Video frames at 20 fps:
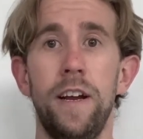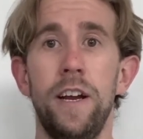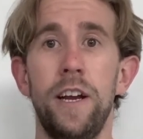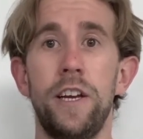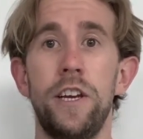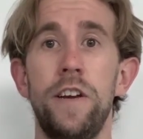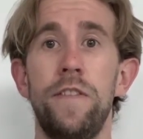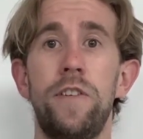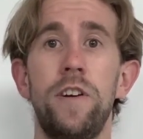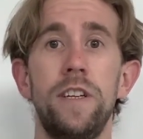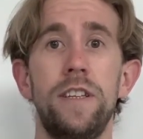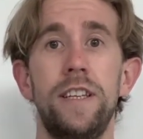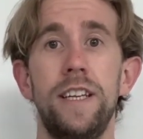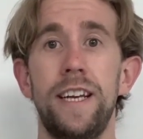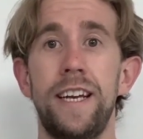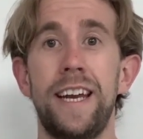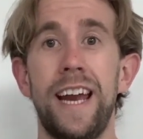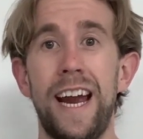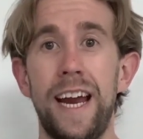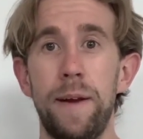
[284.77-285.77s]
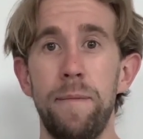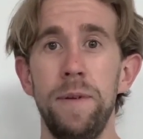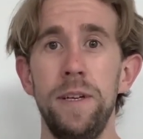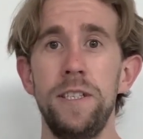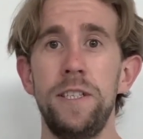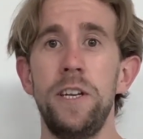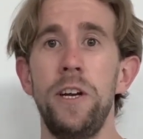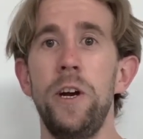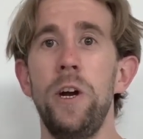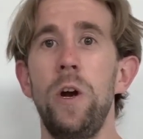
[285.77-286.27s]
You've got the
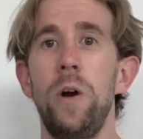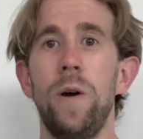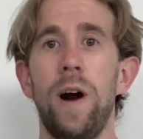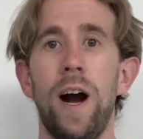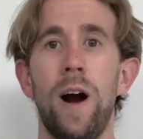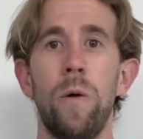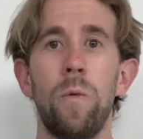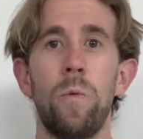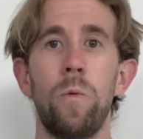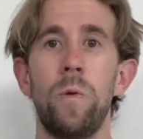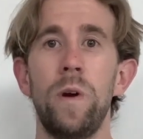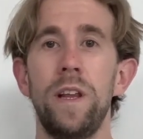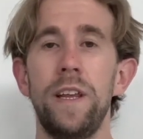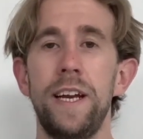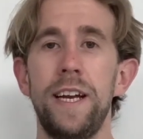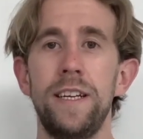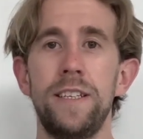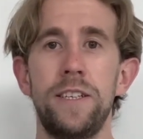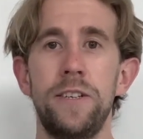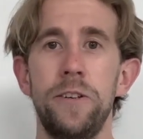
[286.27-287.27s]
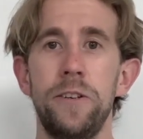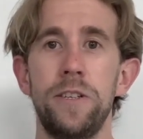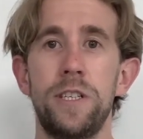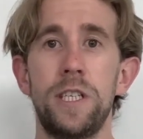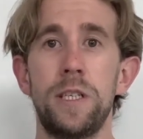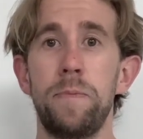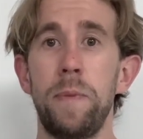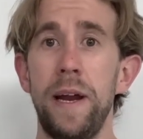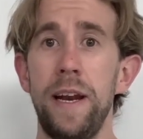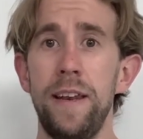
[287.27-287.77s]
gamers who are willing to
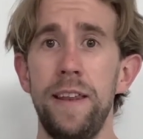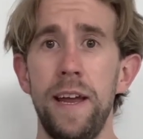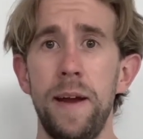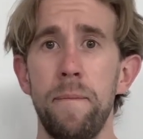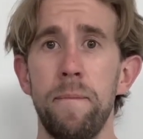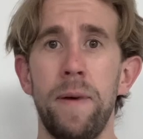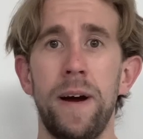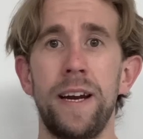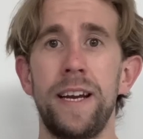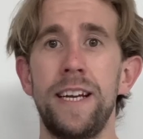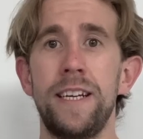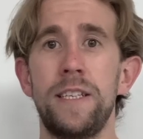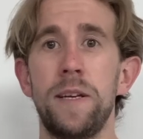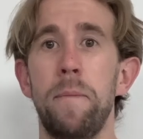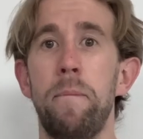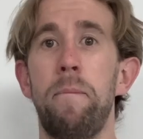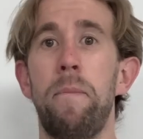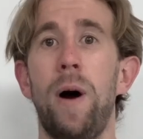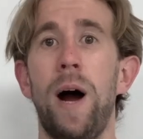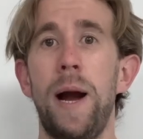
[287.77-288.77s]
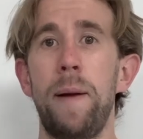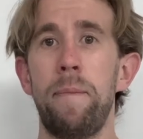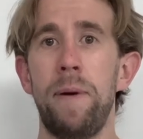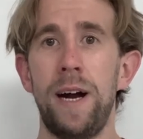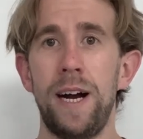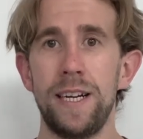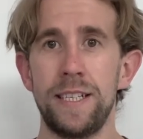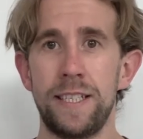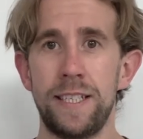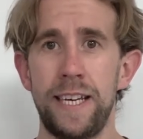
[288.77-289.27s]
spend their money to
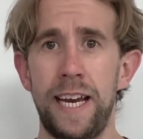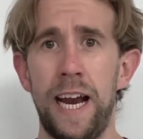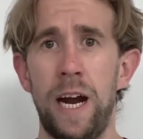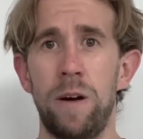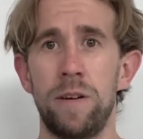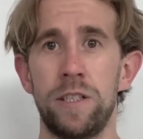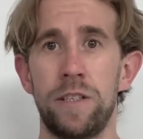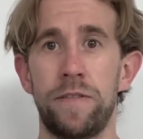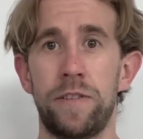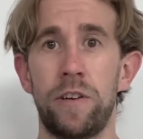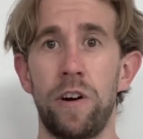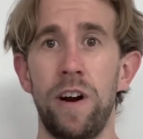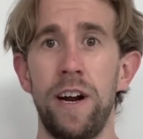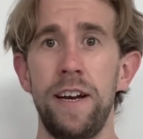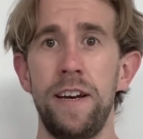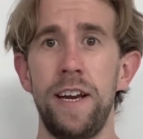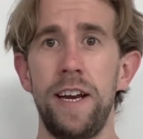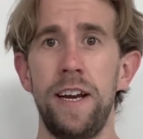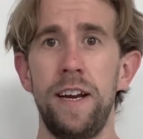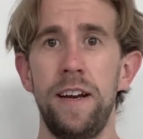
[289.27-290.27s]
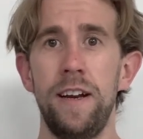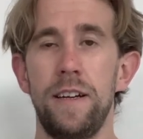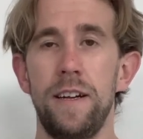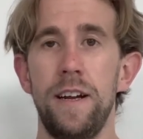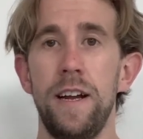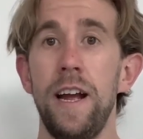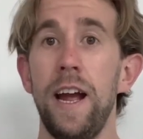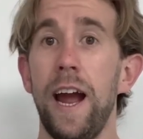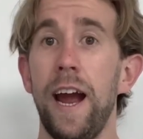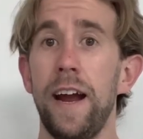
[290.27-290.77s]
bypass the hours of grinding.
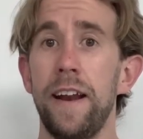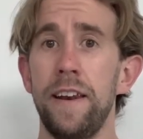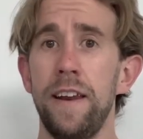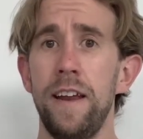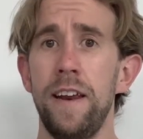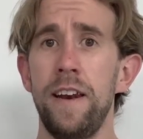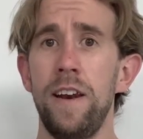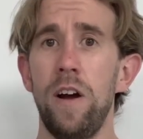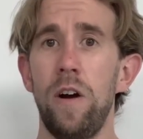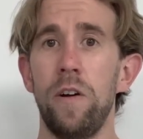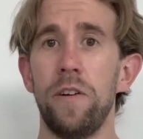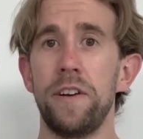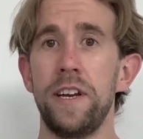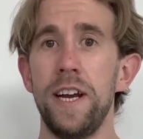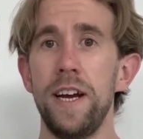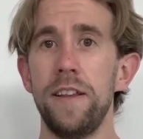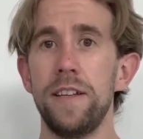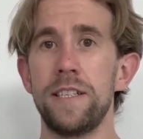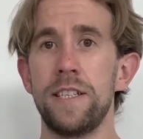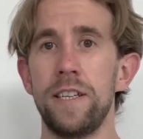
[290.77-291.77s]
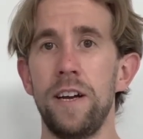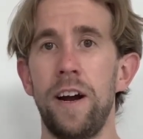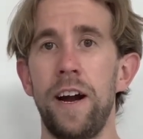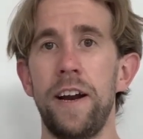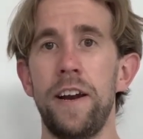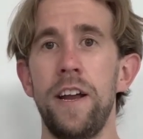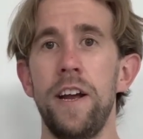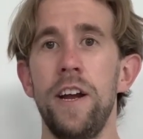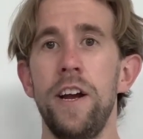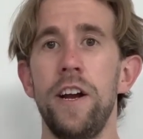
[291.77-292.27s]
And then on the other
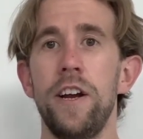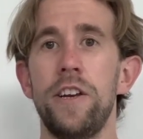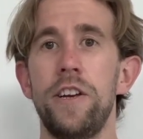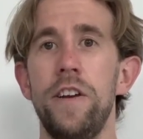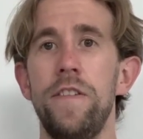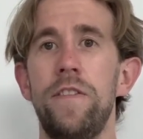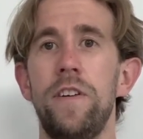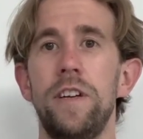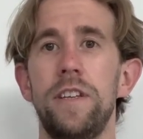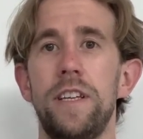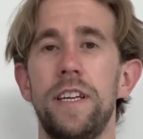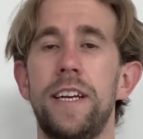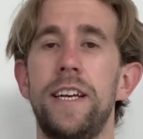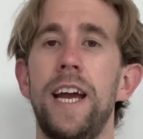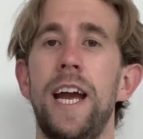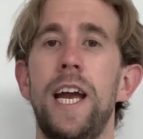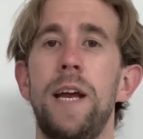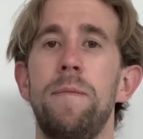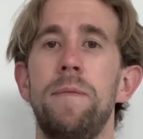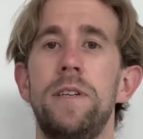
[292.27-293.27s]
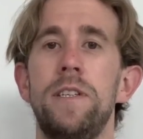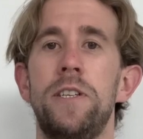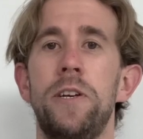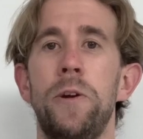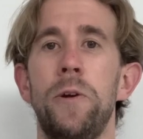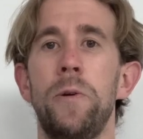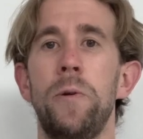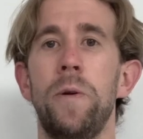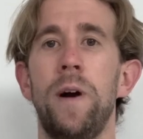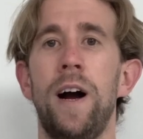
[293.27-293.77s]
side, you've got the gamers
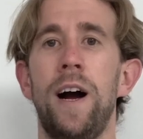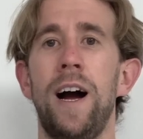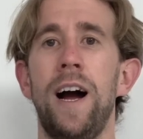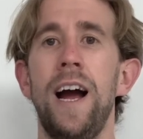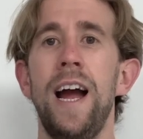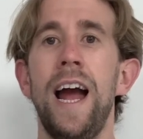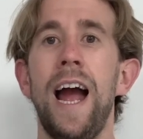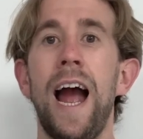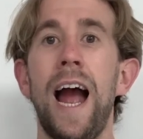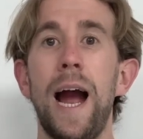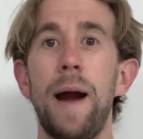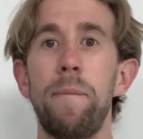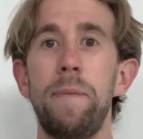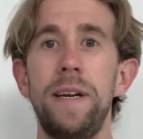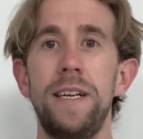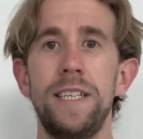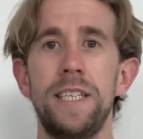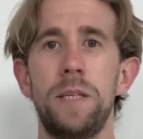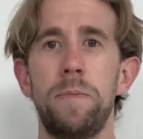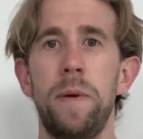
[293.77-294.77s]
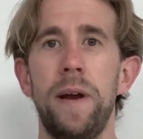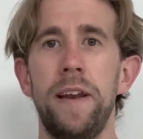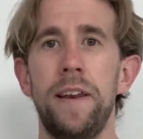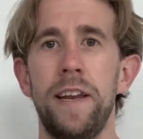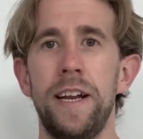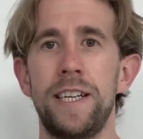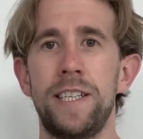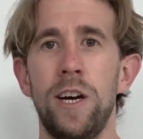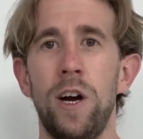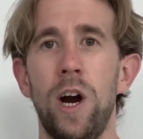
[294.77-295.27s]
who are happy to spend
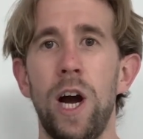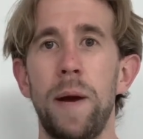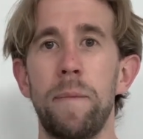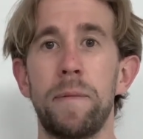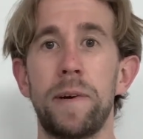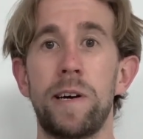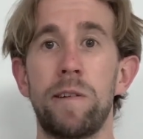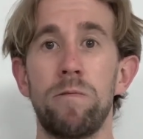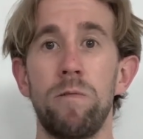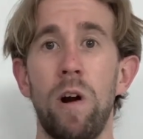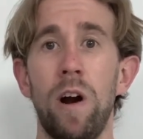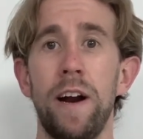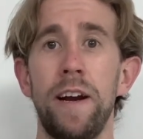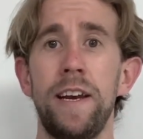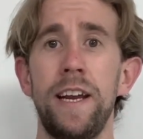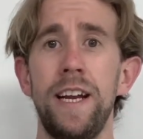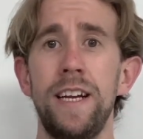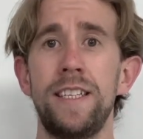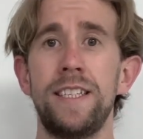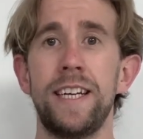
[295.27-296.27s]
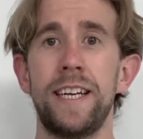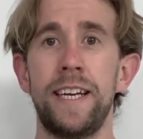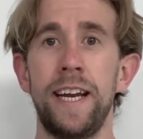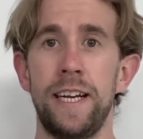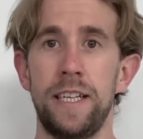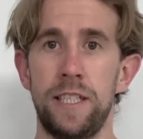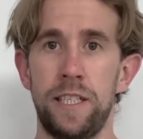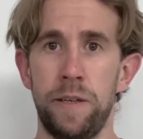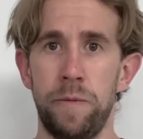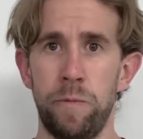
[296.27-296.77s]
their time grinding to
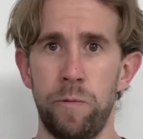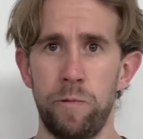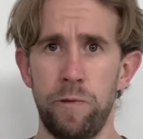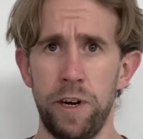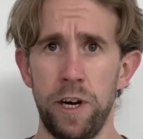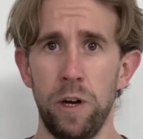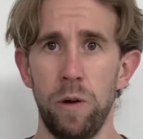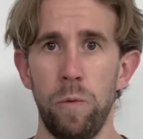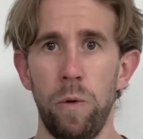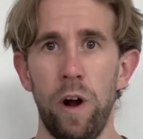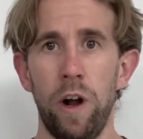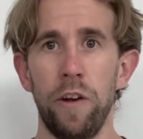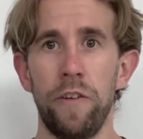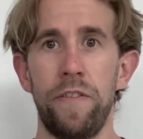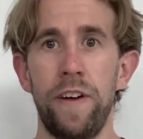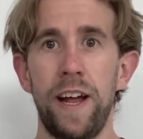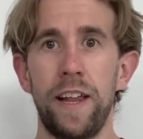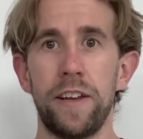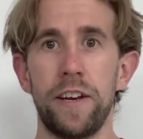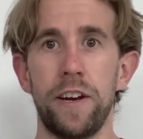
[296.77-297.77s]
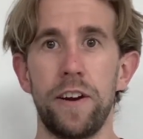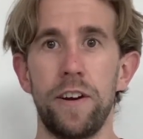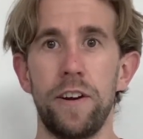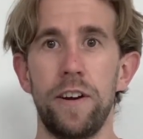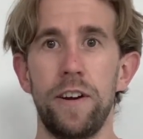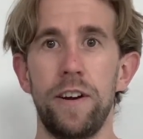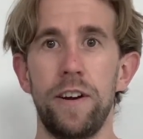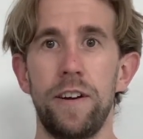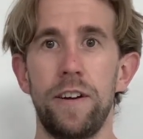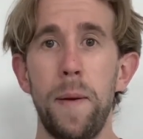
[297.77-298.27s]
get some real world value.
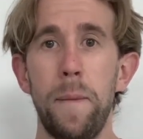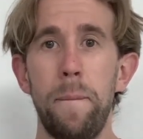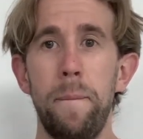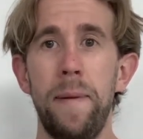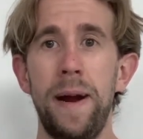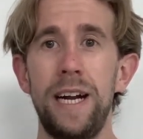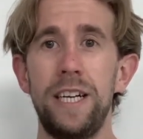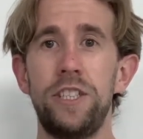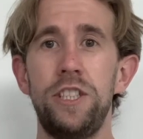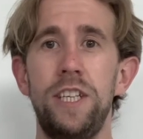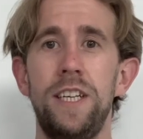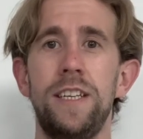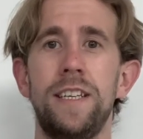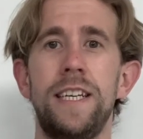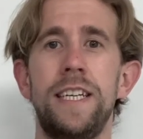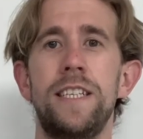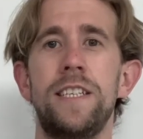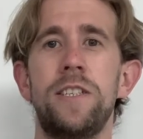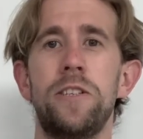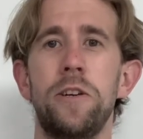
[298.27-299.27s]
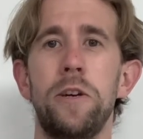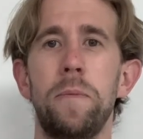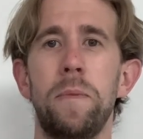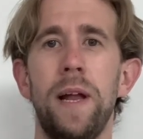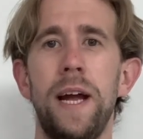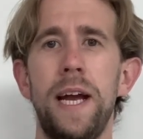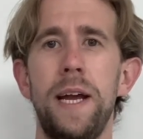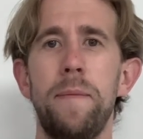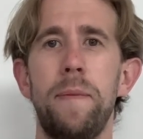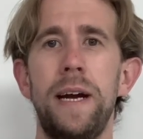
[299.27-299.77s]
Matching these two
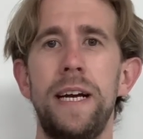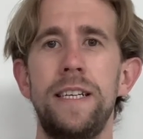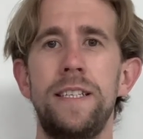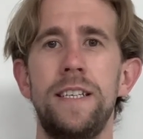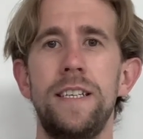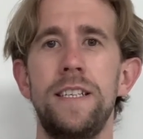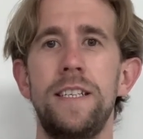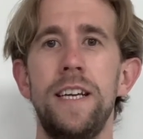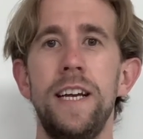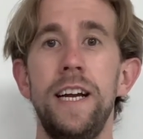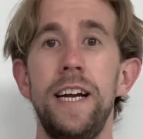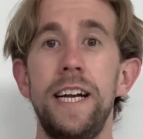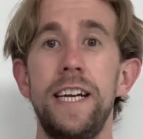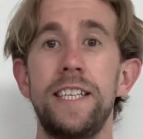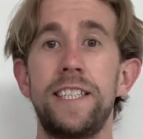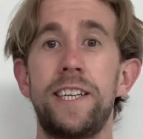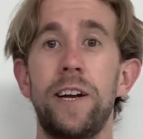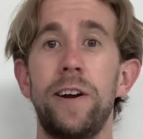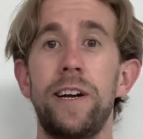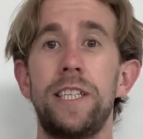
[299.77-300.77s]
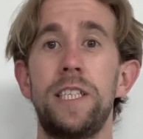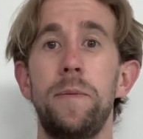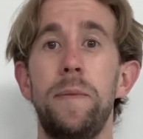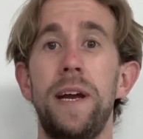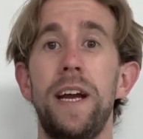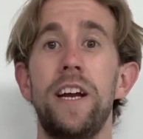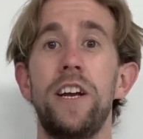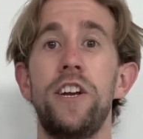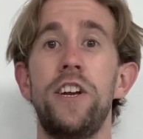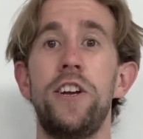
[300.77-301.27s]
player bases is going to
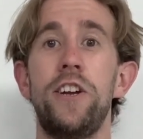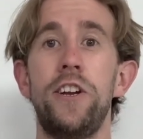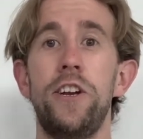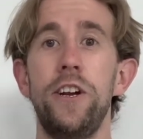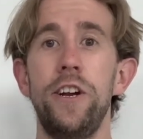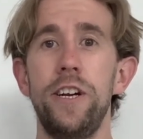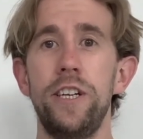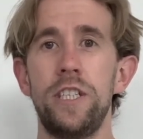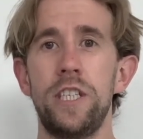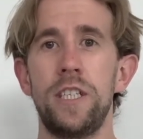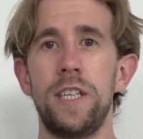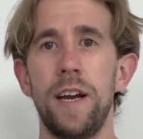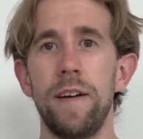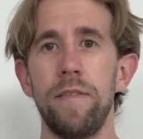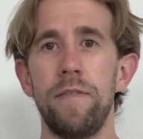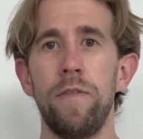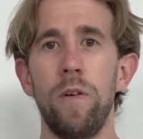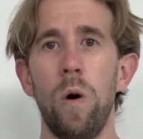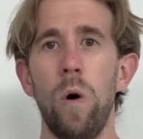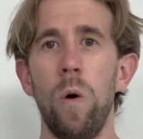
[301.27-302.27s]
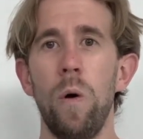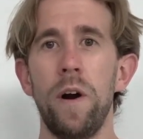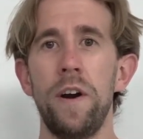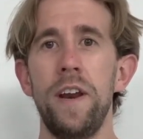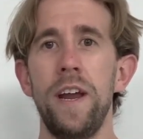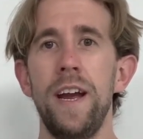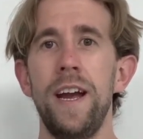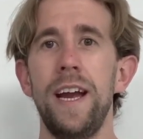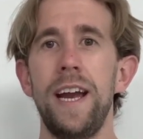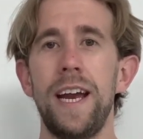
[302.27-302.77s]
be a huge step forward
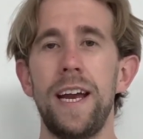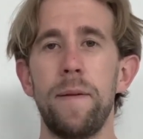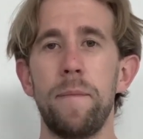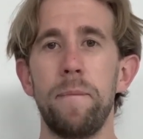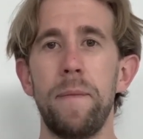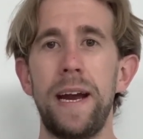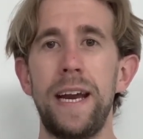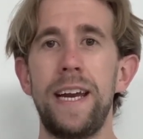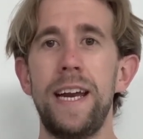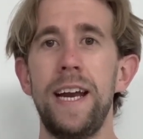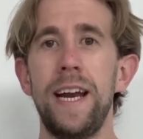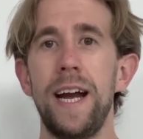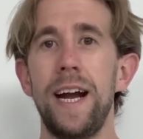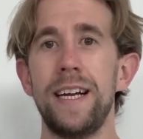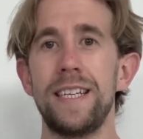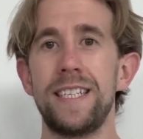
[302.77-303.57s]
in making a